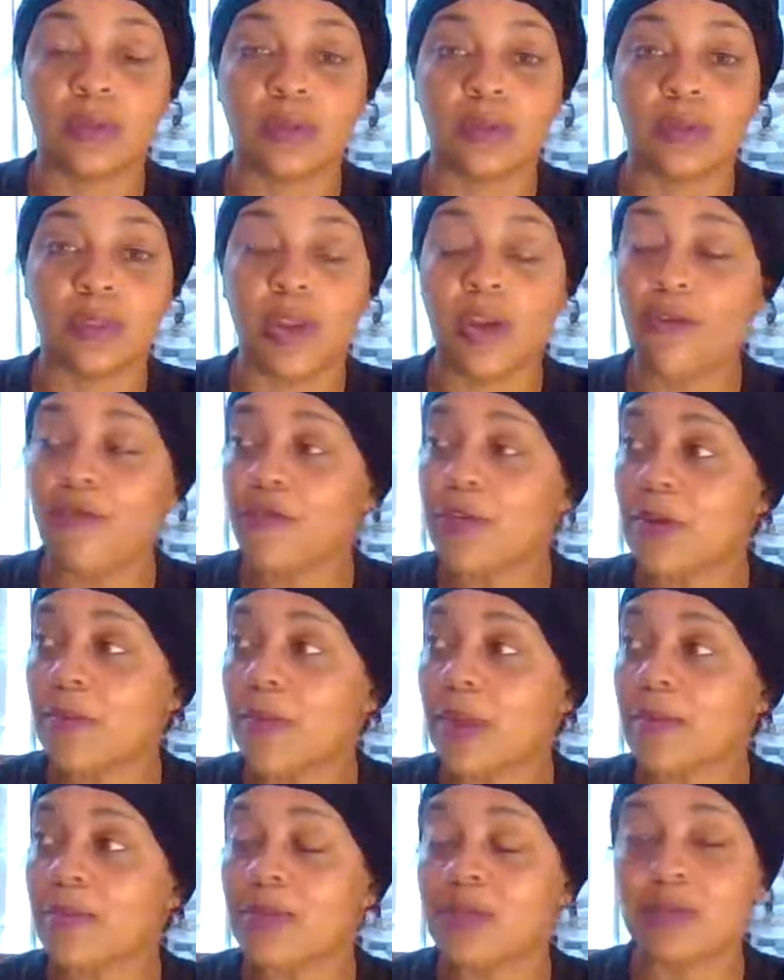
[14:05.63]
Their fear
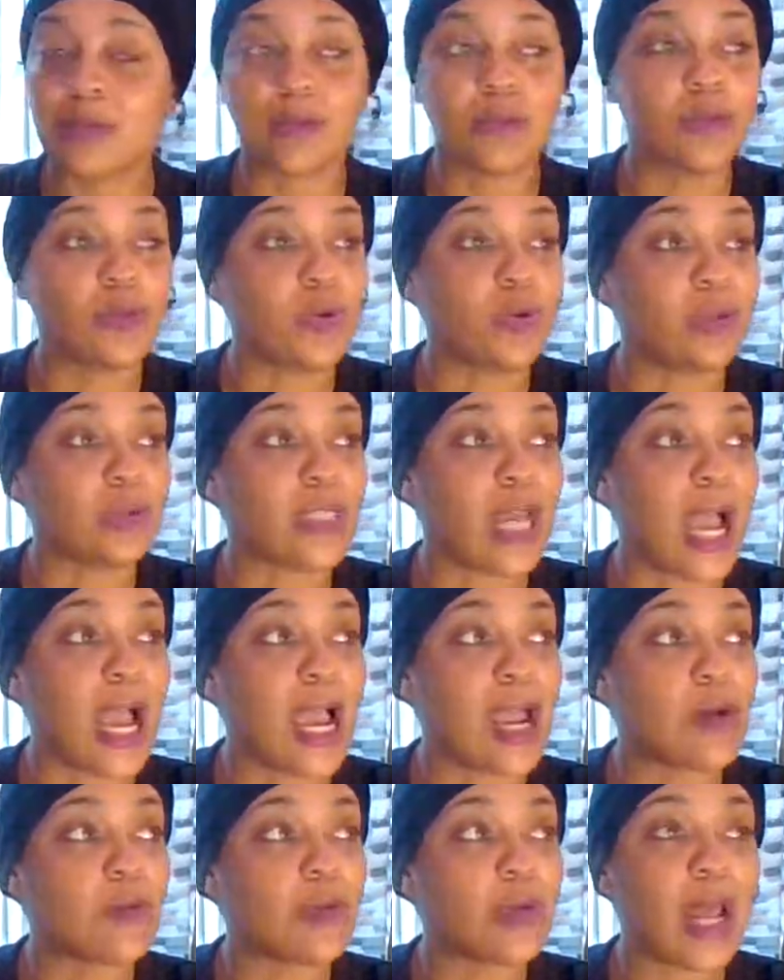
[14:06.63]
may be
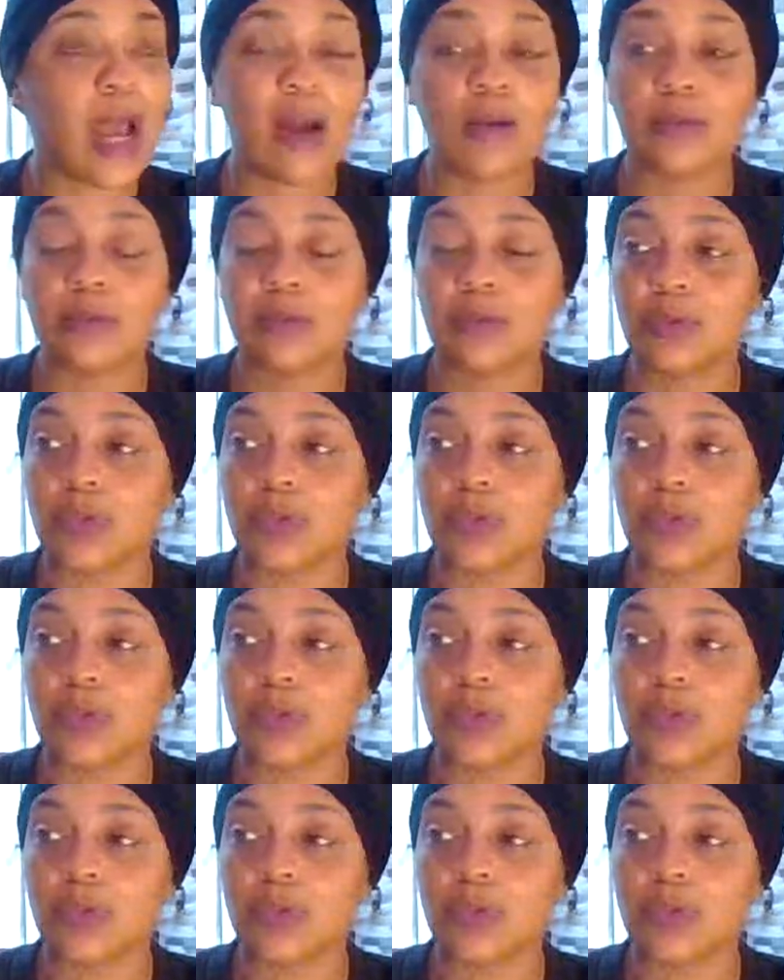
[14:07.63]
dying without